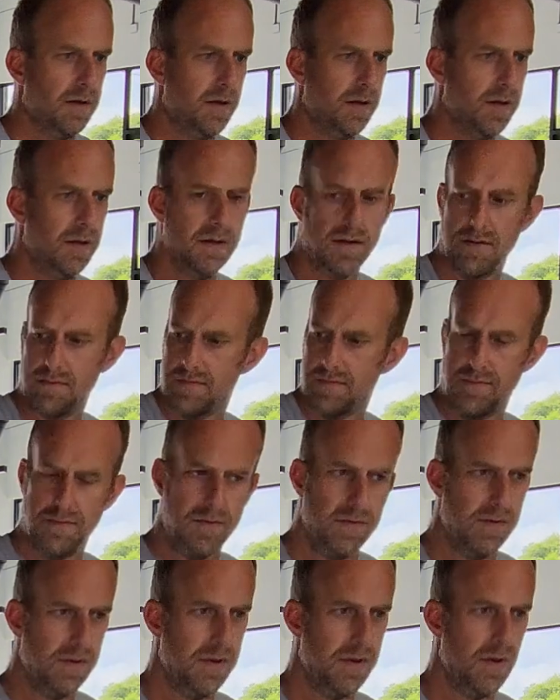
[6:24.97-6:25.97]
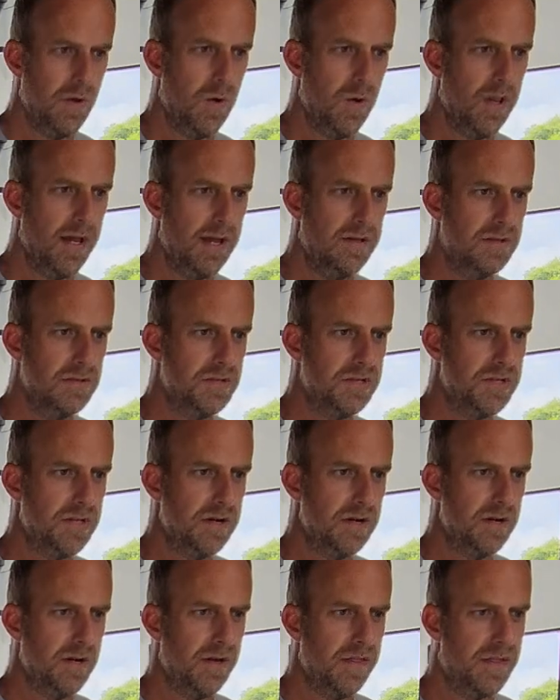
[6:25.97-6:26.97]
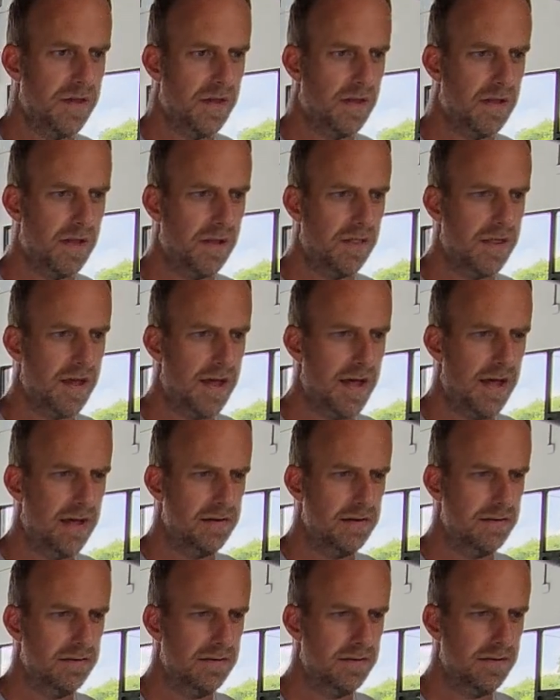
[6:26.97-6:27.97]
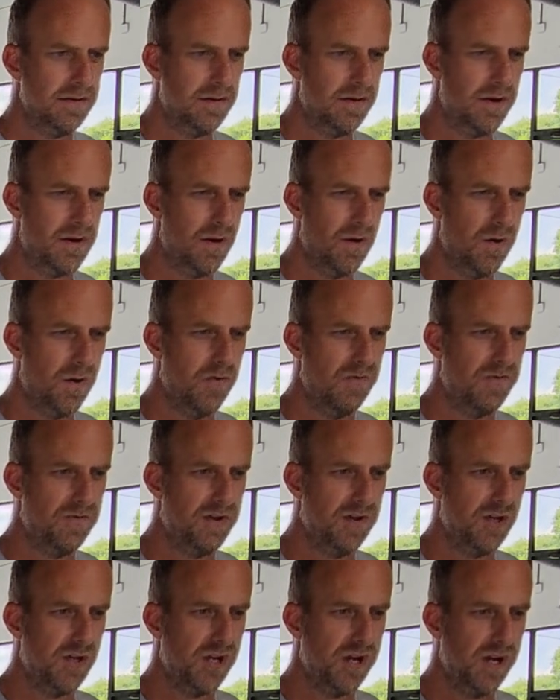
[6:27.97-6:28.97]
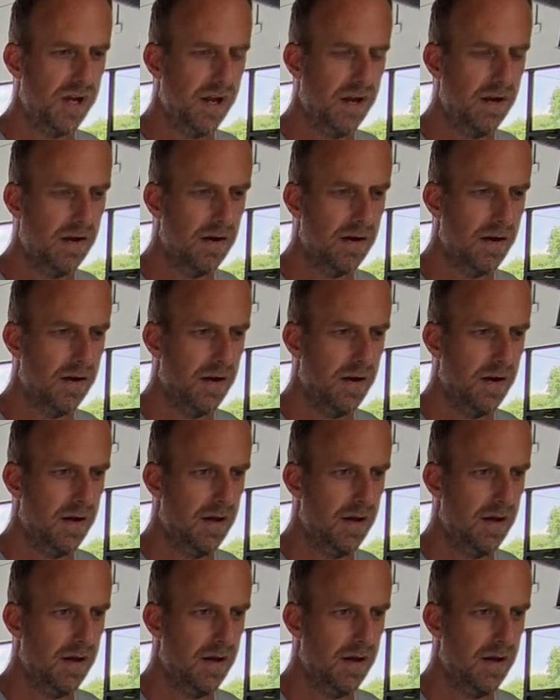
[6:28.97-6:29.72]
Yeah, no latency or anything like that. No fidgeting or...